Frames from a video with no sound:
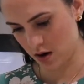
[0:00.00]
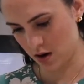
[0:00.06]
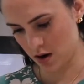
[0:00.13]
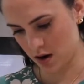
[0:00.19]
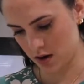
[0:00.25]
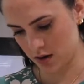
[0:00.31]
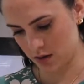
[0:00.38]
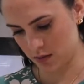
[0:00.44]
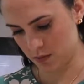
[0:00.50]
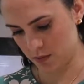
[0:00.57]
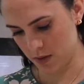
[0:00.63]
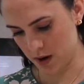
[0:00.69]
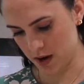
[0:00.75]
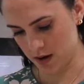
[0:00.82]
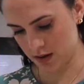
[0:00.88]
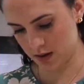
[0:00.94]
as
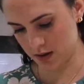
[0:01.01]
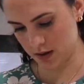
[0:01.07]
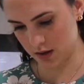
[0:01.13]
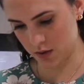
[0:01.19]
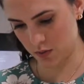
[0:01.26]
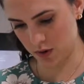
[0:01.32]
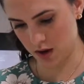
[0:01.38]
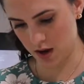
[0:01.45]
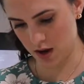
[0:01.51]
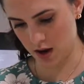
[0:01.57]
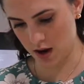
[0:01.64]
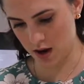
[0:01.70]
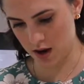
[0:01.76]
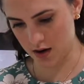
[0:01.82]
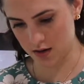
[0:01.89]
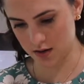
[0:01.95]
best as we
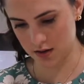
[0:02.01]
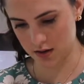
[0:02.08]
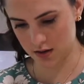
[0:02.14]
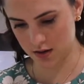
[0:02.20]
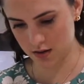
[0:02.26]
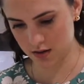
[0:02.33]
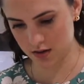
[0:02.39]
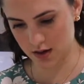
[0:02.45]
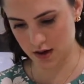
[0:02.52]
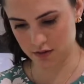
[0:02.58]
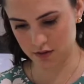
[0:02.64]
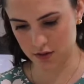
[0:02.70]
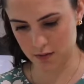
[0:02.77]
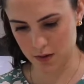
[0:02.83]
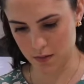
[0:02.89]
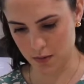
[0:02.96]
can. It doesn't have
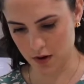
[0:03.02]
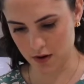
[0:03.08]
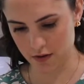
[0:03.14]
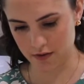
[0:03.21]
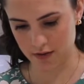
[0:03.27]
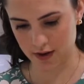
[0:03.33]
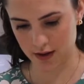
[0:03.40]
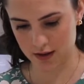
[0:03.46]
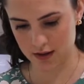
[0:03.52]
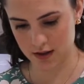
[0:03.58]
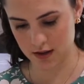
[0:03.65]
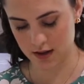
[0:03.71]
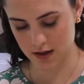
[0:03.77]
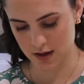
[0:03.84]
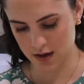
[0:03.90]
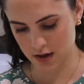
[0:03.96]
to be perfect.
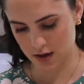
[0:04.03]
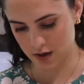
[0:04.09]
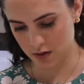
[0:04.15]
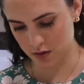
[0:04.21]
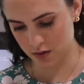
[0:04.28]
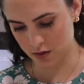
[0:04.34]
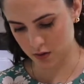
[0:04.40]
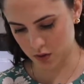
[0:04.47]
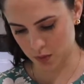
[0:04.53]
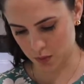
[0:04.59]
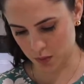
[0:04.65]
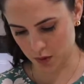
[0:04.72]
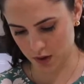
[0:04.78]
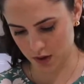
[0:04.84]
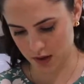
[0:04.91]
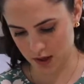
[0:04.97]
That's what's
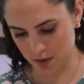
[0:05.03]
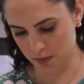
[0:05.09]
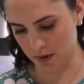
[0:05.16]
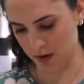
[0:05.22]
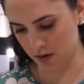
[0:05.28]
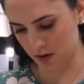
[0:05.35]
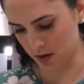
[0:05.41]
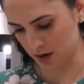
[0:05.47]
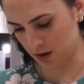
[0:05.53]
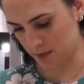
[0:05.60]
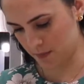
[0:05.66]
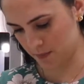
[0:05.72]
pretty about it.